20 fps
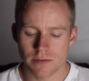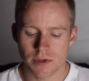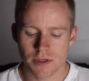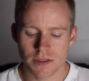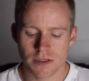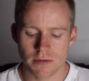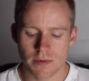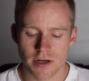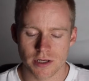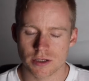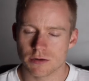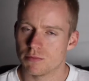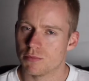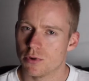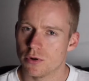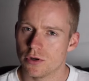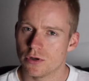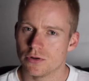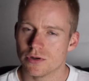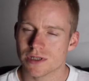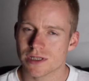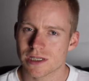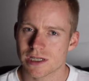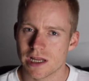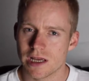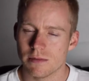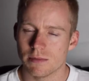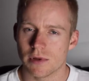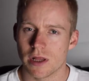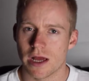Not so much to put you to
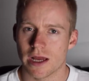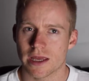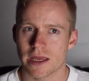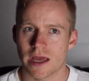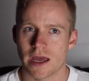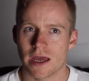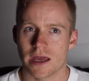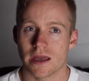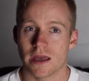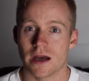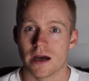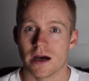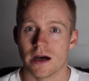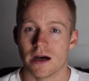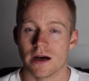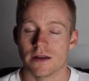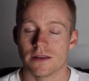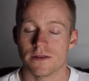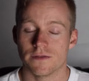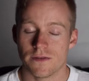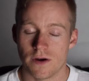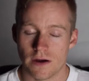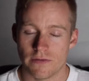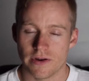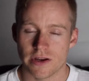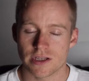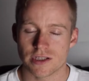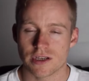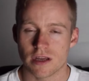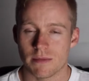sleep like the
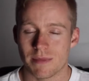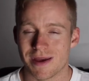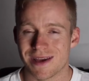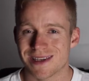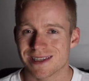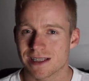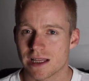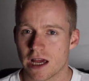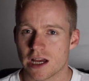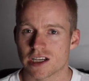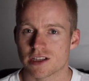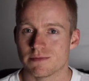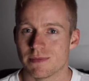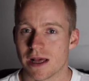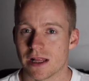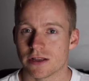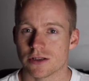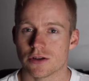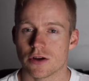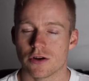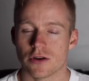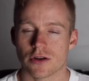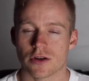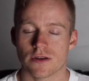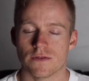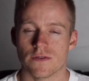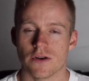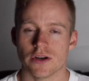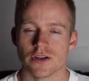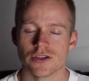5-HTP / melatonin
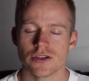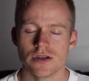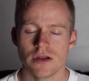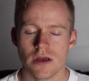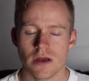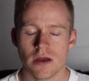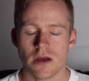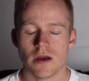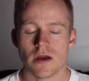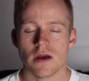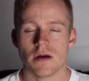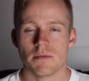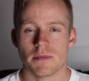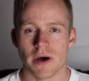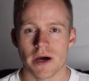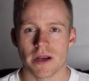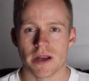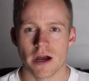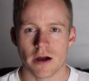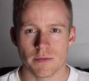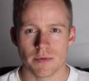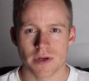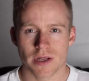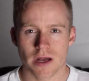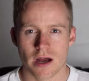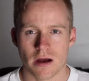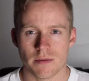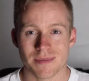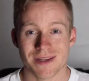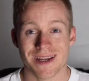conversion, but help you to
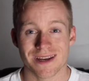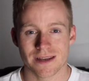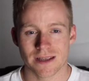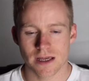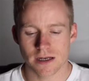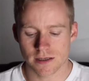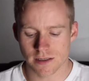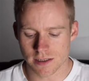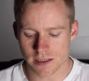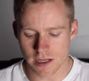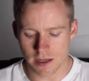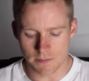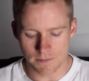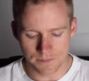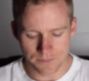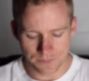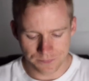calm down and get to sleep.